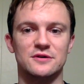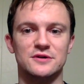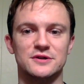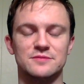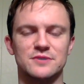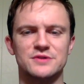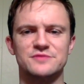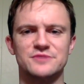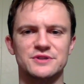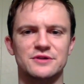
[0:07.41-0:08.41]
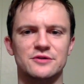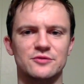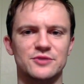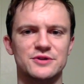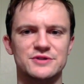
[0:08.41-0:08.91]
on a bunch of material
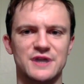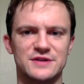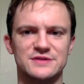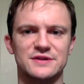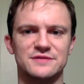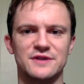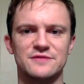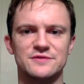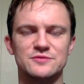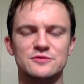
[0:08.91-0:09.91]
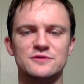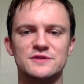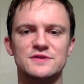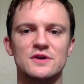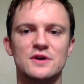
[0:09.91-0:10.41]
Peter Jackson left out of his movies